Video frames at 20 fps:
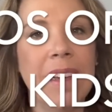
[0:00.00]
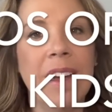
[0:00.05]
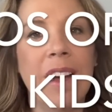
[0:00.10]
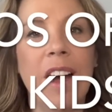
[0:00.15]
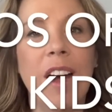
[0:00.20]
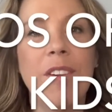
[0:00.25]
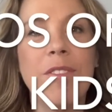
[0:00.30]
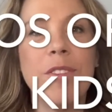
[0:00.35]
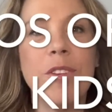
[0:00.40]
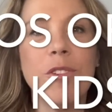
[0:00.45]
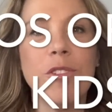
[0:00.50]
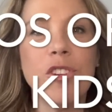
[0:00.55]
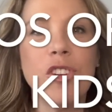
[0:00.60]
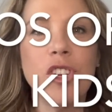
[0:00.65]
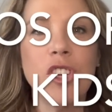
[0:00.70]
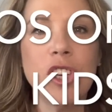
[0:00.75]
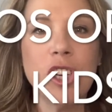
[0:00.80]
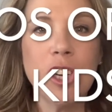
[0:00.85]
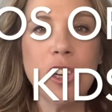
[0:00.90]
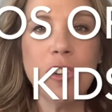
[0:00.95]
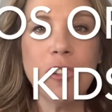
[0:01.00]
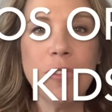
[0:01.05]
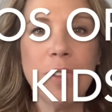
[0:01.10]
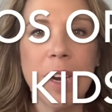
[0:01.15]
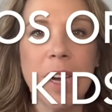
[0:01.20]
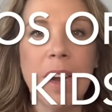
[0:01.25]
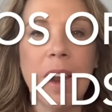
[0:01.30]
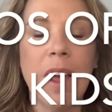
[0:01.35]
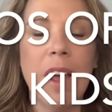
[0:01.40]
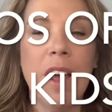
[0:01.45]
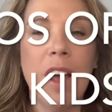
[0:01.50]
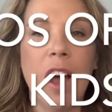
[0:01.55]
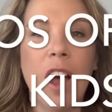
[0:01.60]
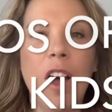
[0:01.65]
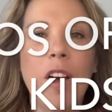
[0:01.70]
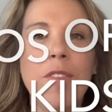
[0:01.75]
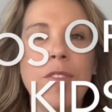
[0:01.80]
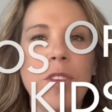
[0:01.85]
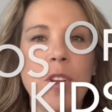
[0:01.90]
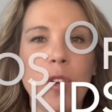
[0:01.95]
of their children,
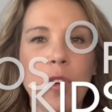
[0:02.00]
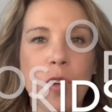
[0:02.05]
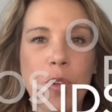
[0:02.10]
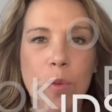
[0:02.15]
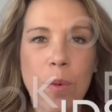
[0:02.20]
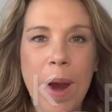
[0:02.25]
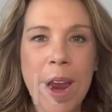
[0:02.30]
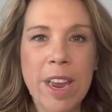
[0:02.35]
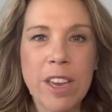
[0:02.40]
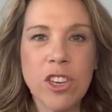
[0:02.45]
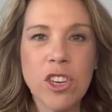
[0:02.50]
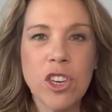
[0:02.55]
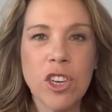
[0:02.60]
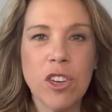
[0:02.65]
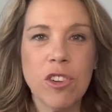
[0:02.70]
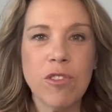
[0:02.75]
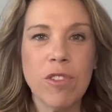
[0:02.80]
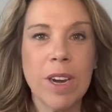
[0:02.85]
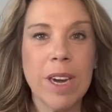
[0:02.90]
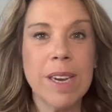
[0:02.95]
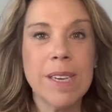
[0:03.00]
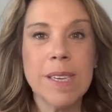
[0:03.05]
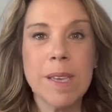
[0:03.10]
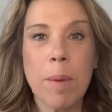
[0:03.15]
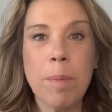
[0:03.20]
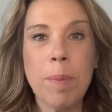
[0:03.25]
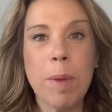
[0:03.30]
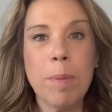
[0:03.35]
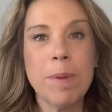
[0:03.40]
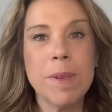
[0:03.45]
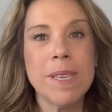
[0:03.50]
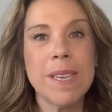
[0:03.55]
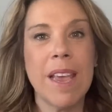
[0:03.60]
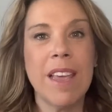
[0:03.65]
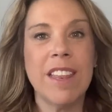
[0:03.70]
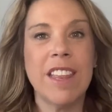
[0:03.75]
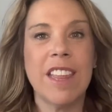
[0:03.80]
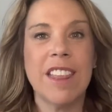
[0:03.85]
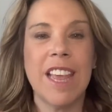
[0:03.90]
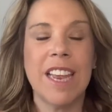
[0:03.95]
of their grandchildren. Some people
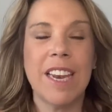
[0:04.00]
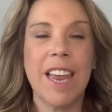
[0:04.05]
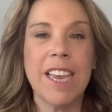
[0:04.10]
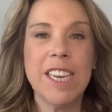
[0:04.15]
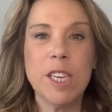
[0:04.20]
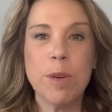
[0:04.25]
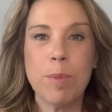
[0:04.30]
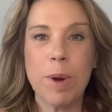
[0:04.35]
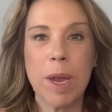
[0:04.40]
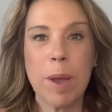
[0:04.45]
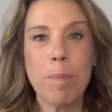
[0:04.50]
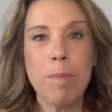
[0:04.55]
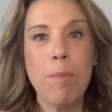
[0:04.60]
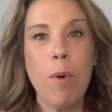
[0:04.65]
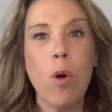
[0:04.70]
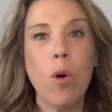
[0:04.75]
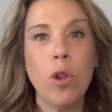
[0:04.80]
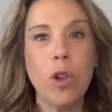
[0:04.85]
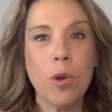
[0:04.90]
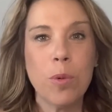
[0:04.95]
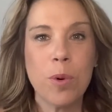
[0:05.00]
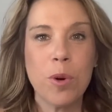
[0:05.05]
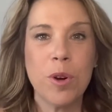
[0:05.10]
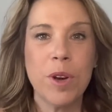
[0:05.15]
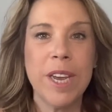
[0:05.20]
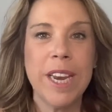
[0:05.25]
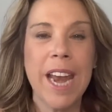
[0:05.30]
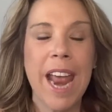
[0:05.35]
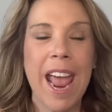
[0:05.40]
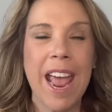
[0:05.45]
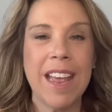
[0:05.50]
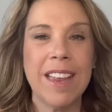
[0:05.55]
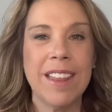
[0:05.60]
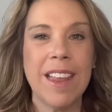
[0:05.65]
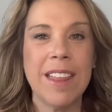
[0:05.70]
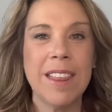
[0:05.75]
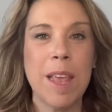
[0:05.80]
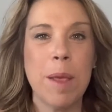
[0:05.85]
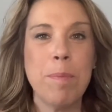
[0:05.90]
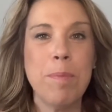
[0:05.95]
say that they like to bring a Polaroid and
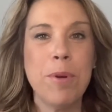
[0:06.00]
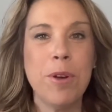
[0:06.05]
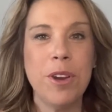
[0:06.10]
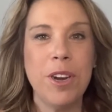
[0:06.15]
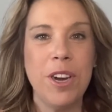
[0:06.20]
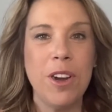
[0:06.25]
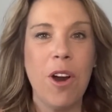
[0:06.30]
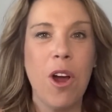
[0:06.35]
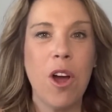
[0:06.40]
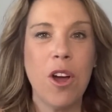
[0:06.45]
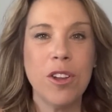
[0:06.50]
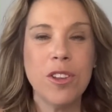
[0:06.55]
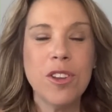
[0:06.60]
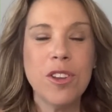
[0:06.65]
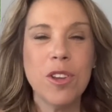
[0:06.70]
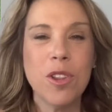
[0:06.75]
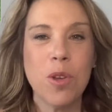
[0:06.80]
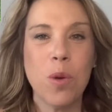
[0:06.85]
then they put it onto the